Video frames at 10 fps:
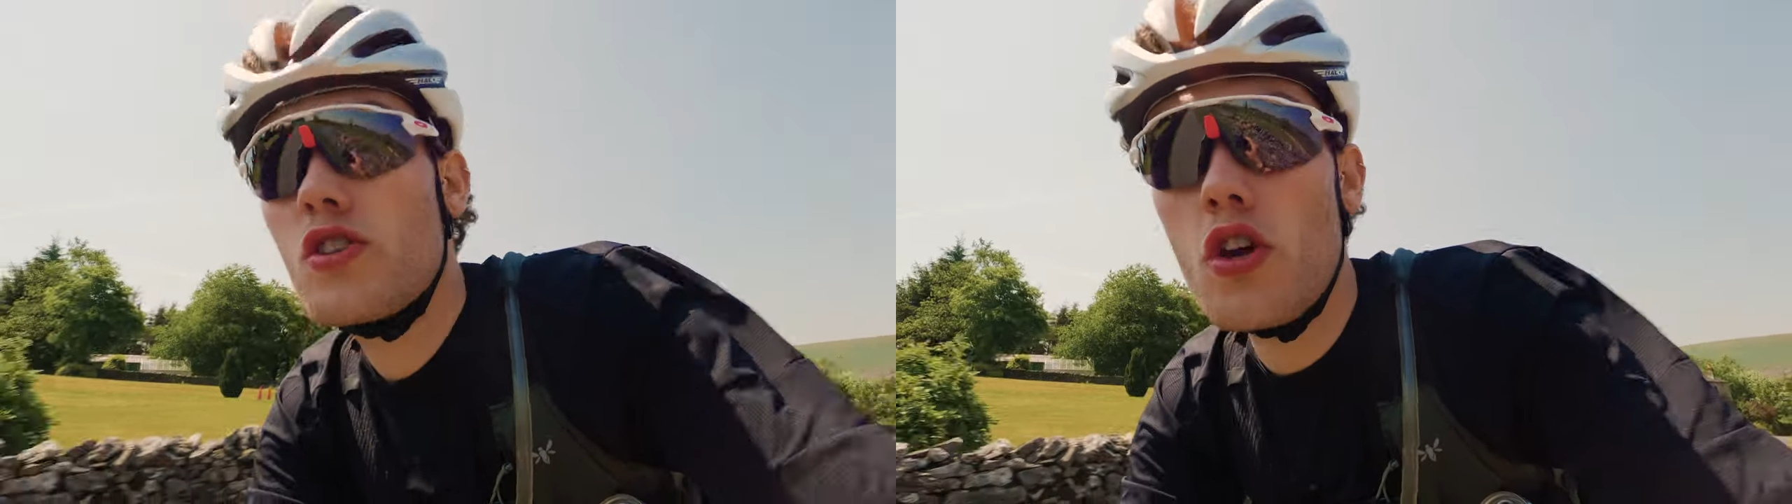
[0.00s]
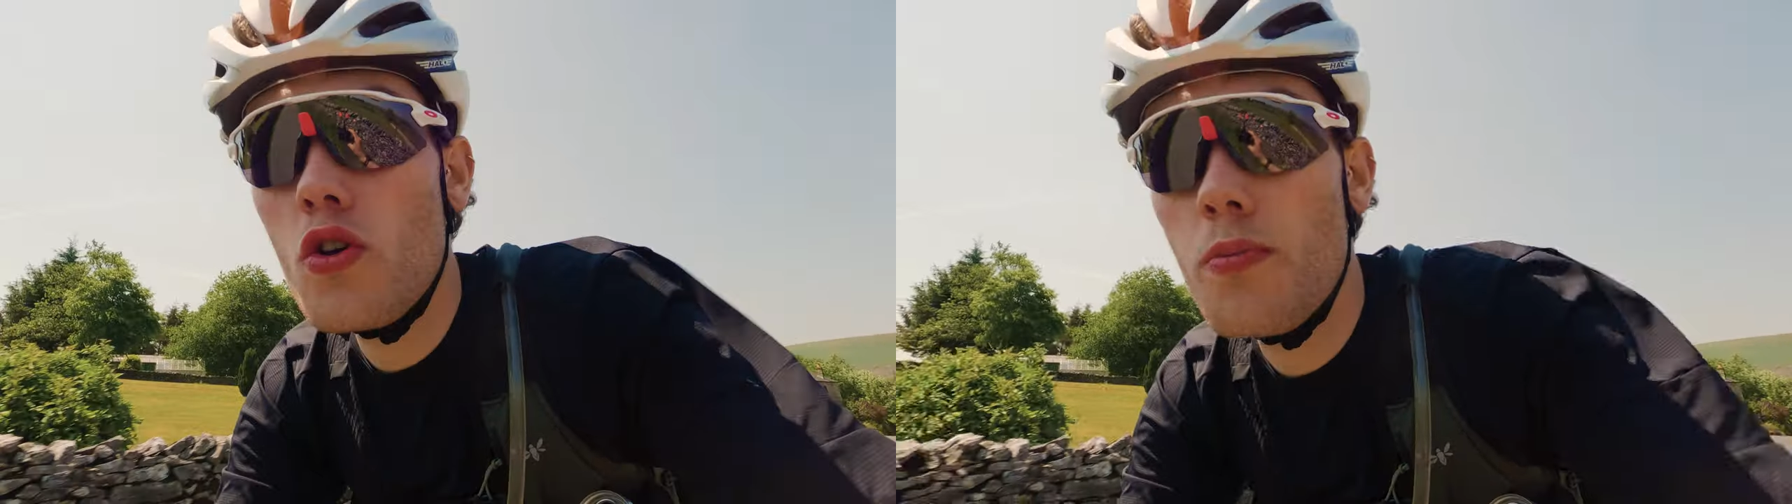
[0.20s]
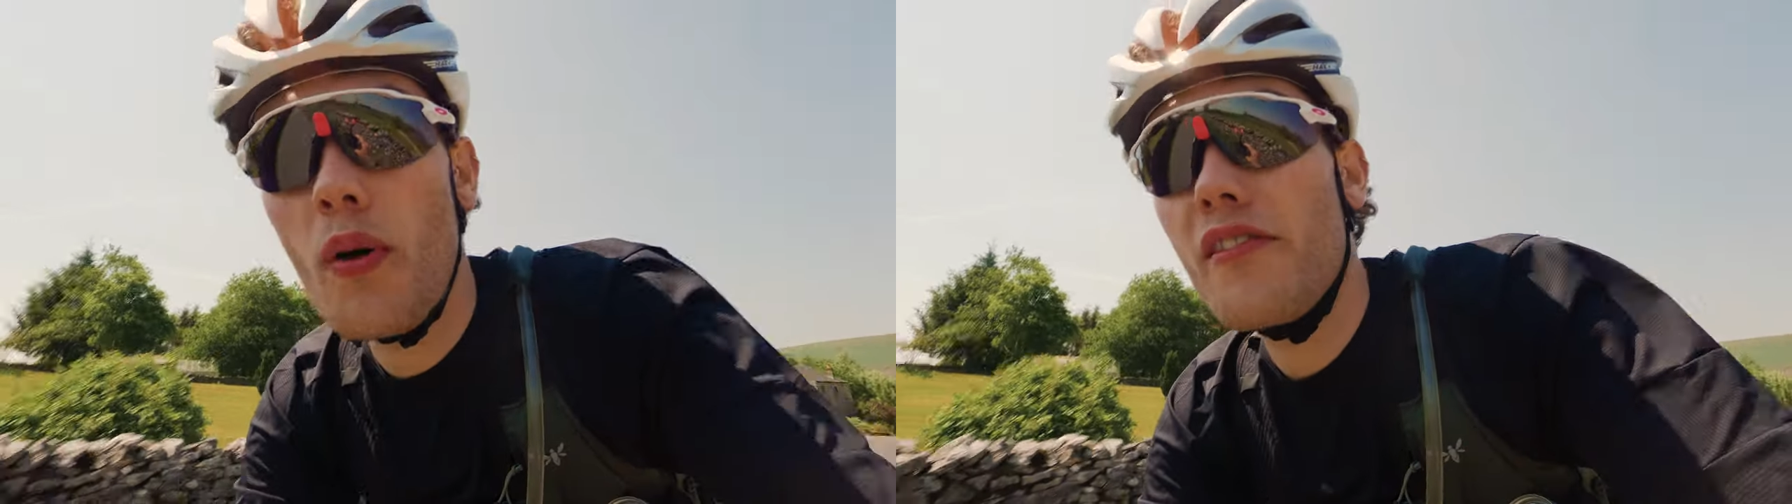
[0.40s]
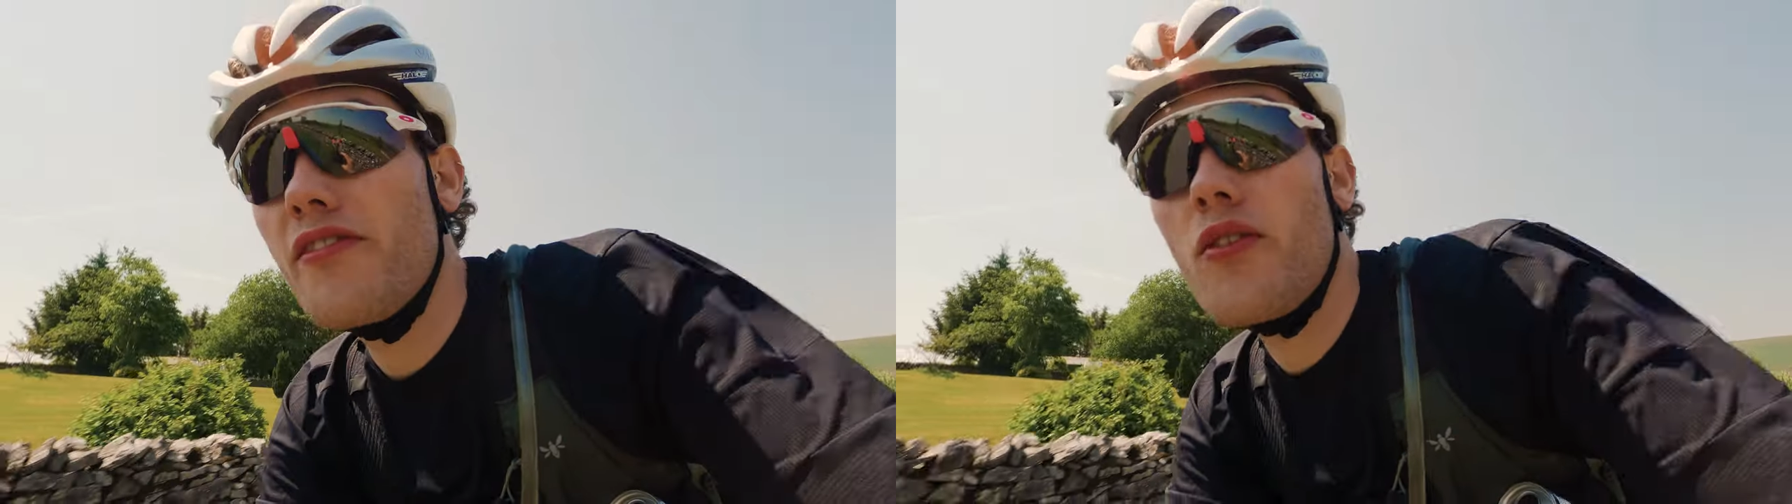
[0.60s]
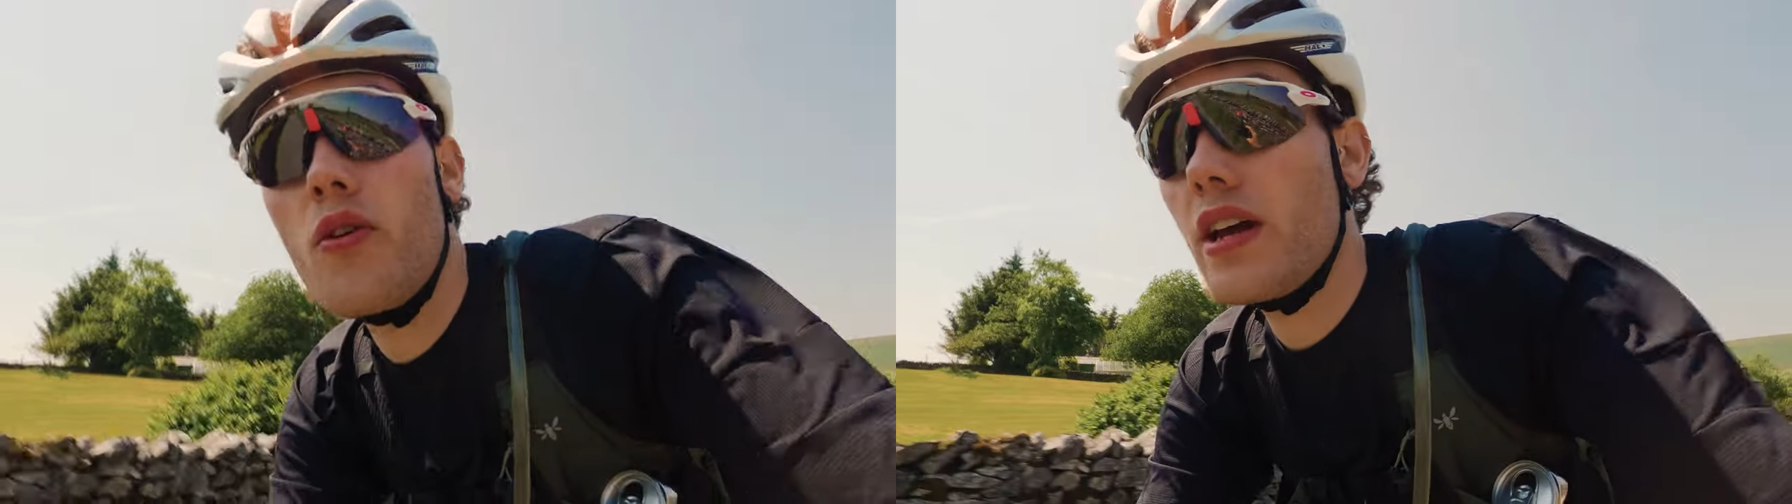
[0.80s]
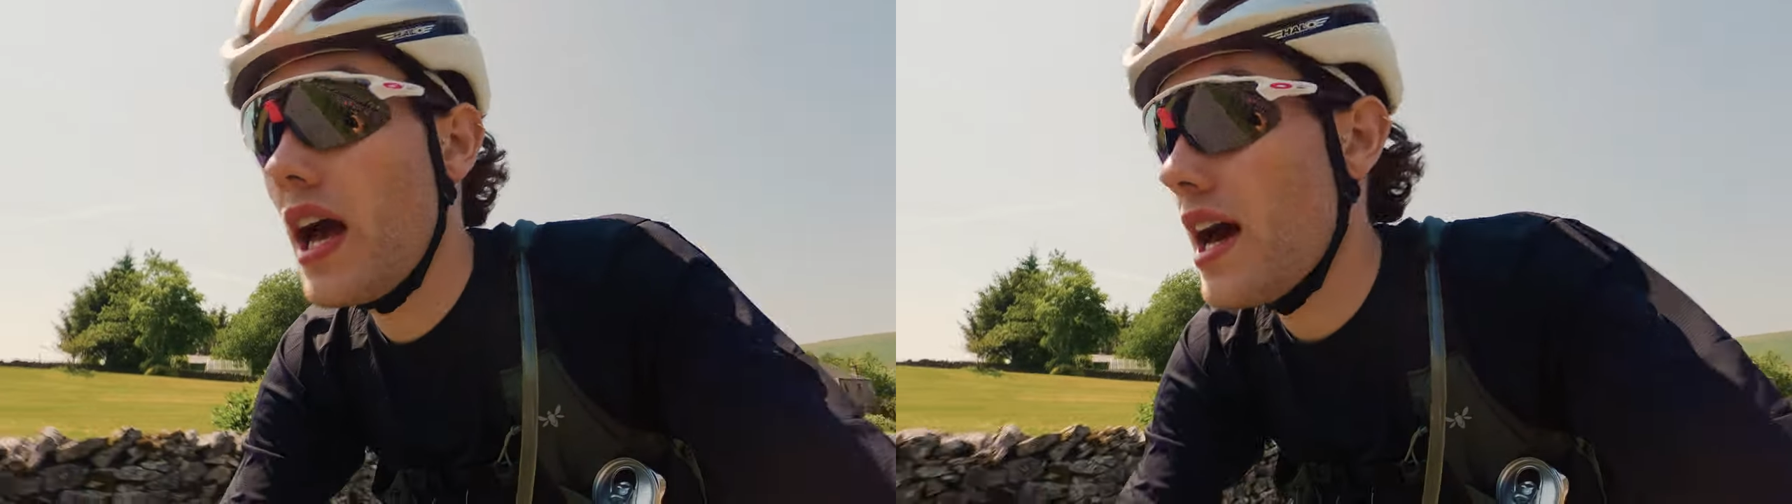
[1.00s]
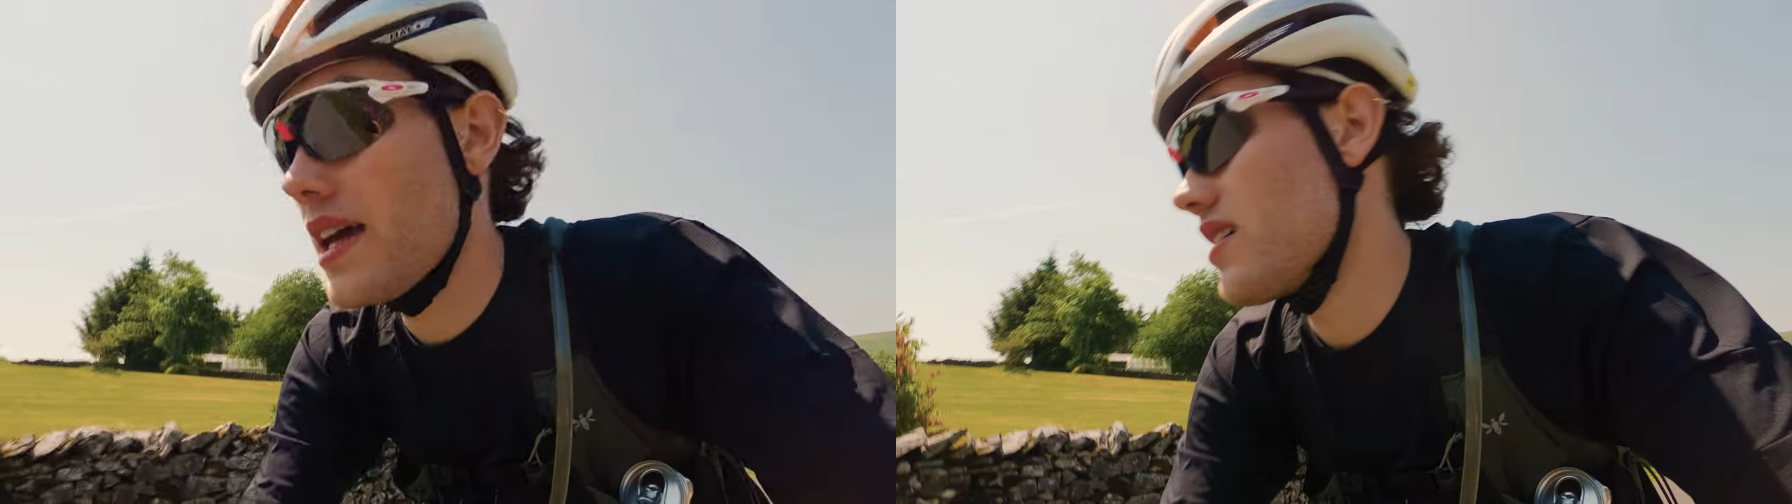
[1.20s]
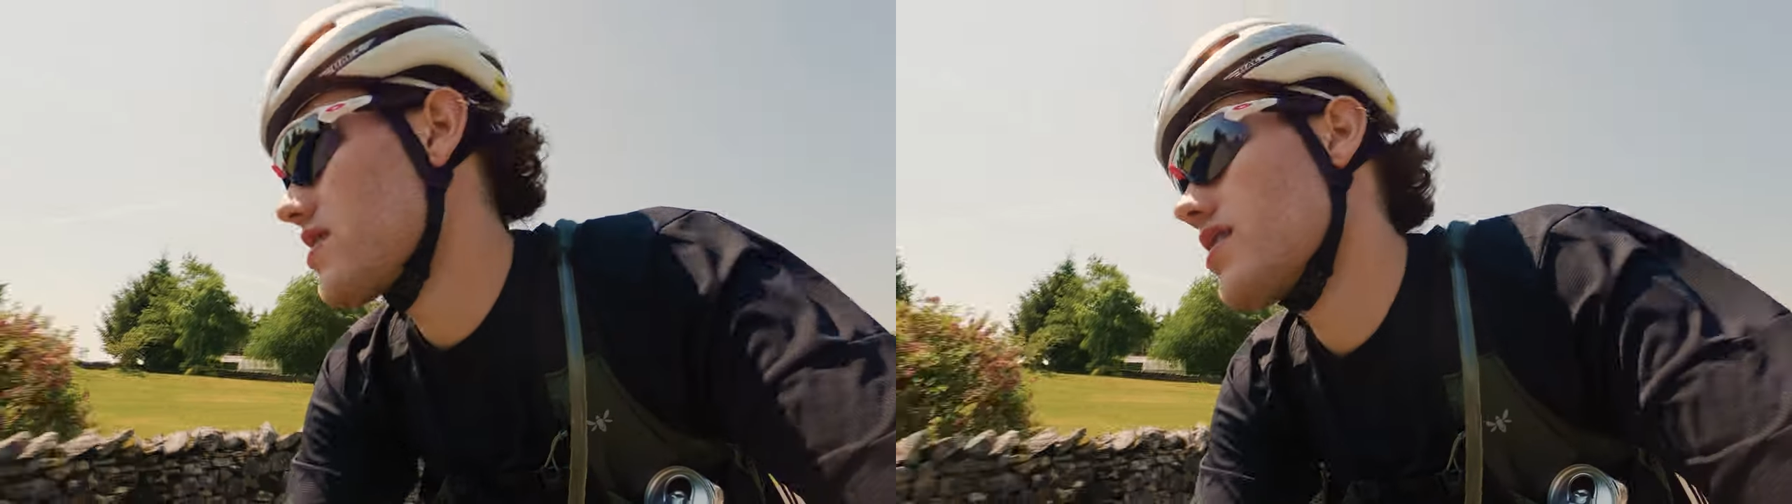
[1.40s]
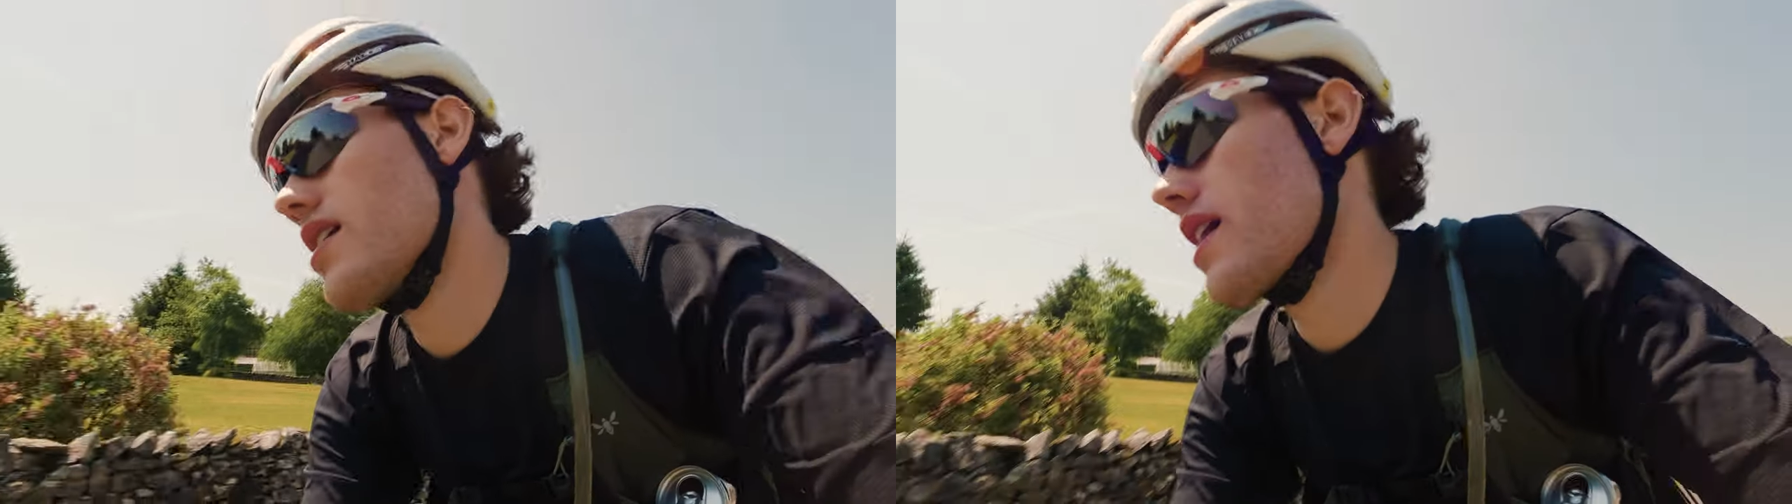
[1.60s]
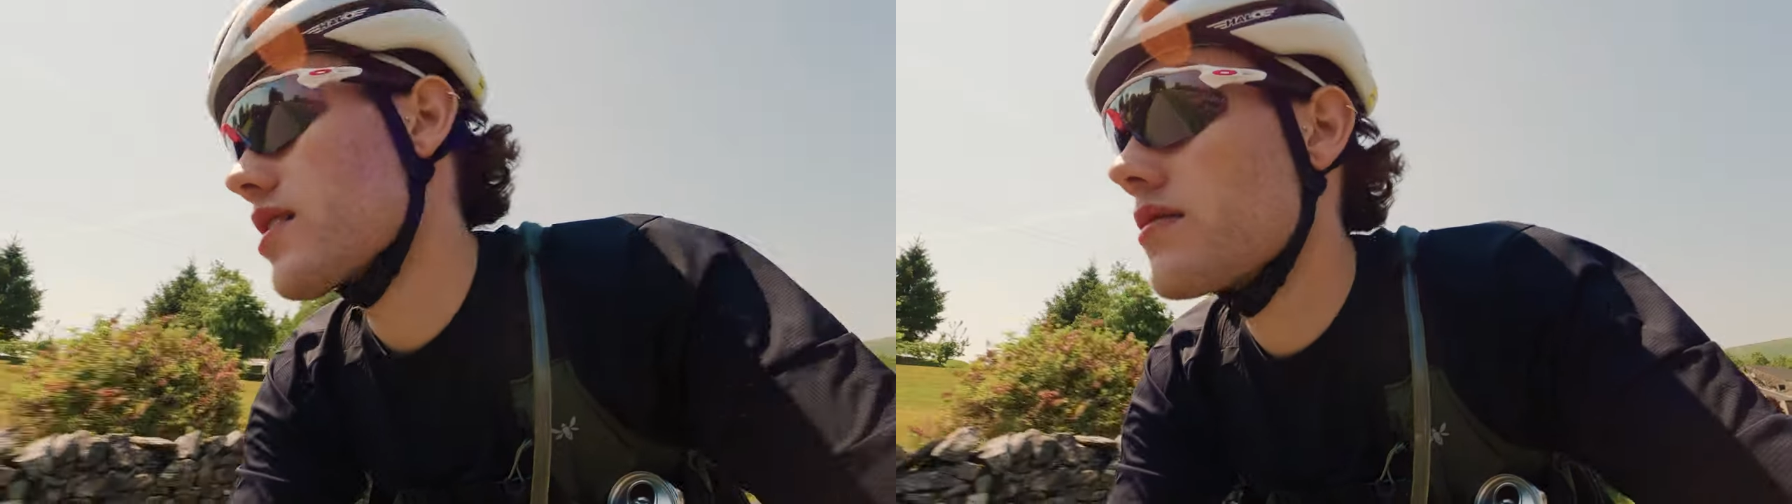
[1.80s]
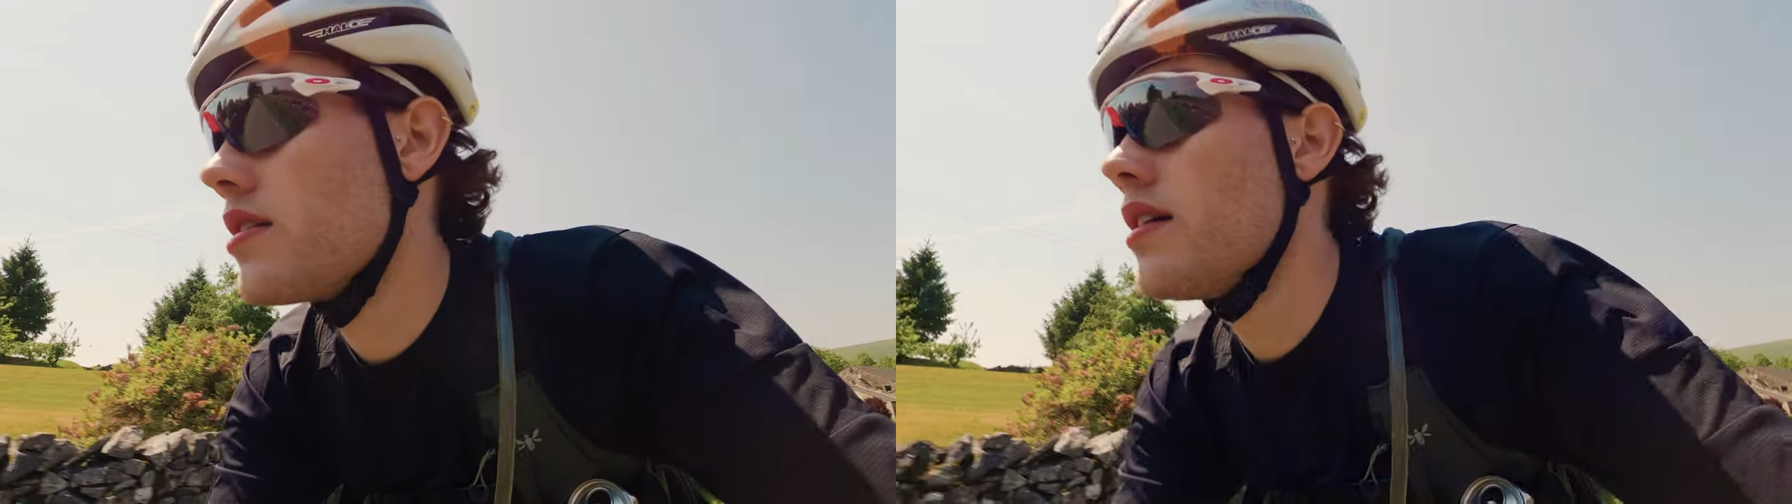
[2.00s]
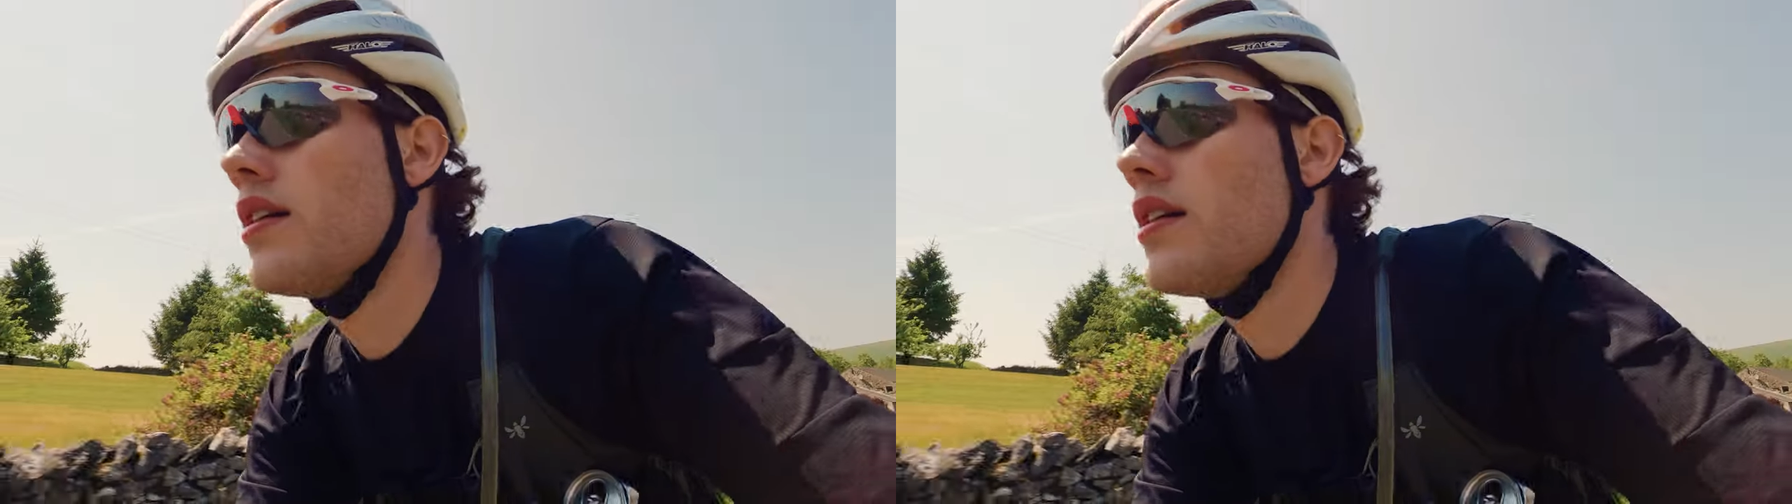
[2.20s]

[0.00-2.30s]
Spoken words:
2.4k to the next